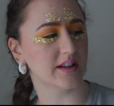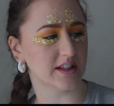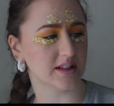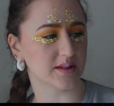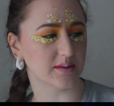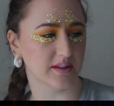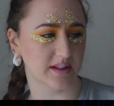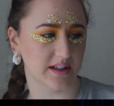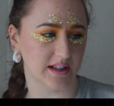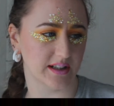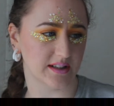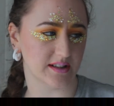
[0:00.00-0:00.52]
This
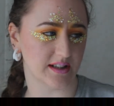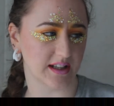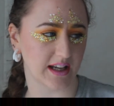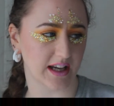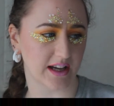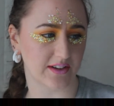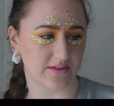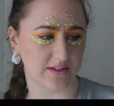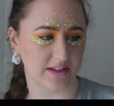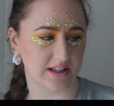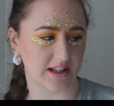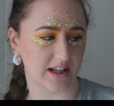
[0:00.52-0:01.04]
one is the
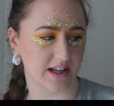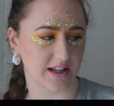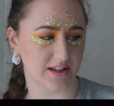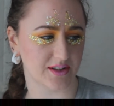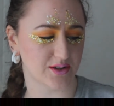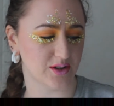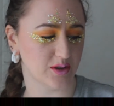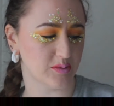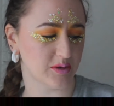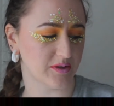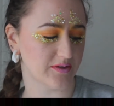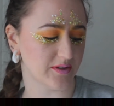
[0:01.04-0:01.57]
Everyday
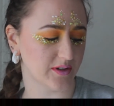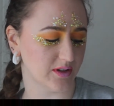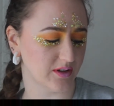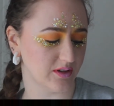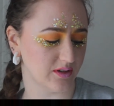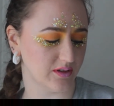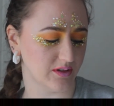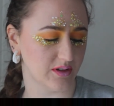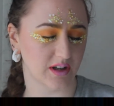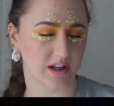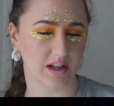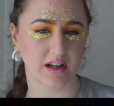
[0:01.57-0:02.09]

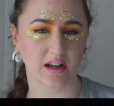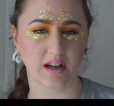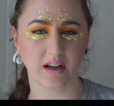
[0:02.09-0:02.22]
Superfood.